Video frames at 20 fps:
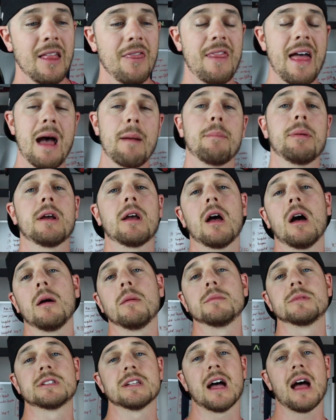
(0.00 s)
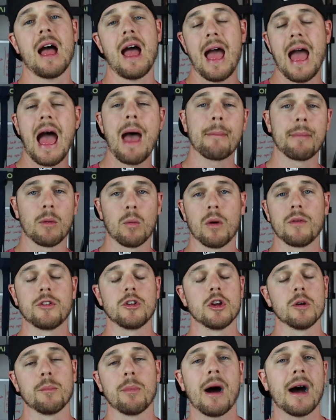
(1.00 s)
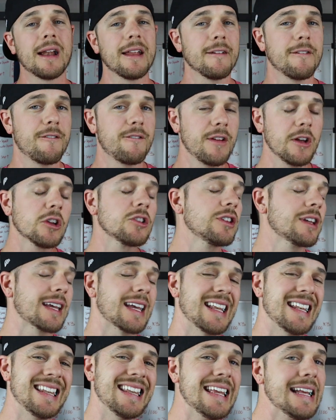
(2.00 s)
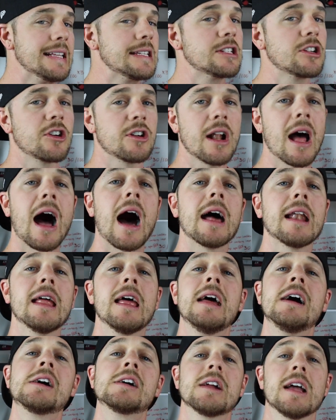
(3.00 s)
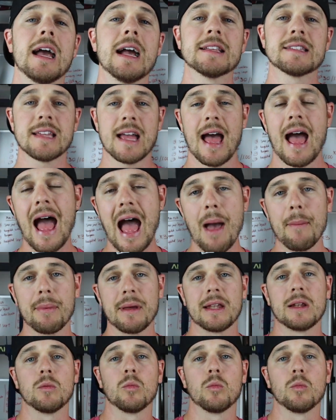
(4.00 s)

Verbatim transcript: That becomes a habit, whether your body feels like it needs it or not it's a habit.